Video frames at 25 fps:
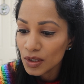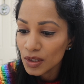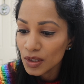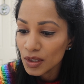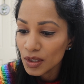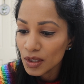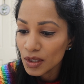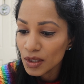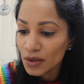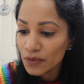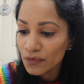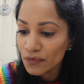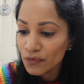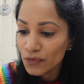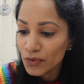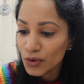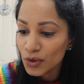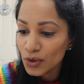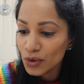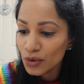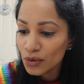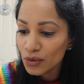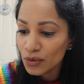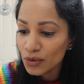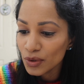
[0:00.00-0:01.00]
at that
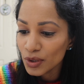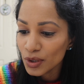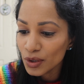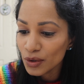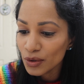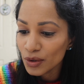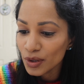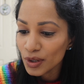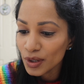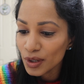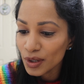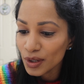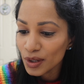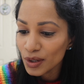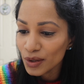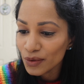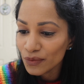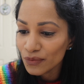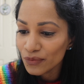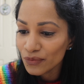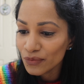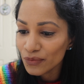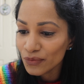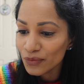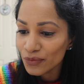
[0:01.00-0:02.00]

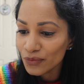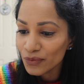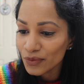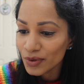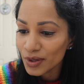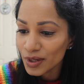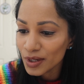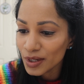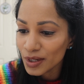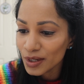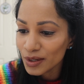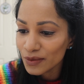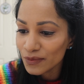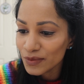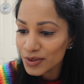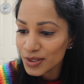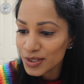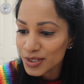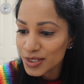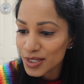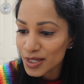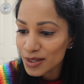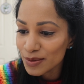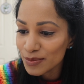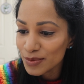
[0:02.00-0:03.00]
photograph. Every
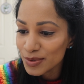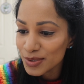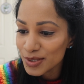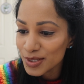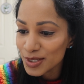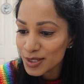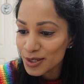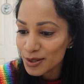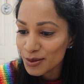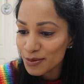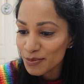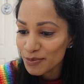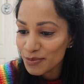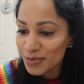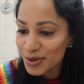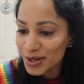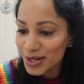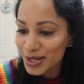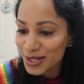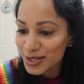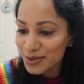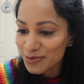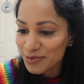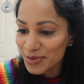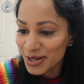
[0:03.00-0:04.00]
time it's in, it
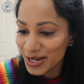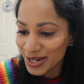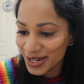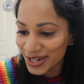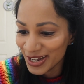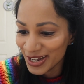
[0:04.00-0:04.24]
makes me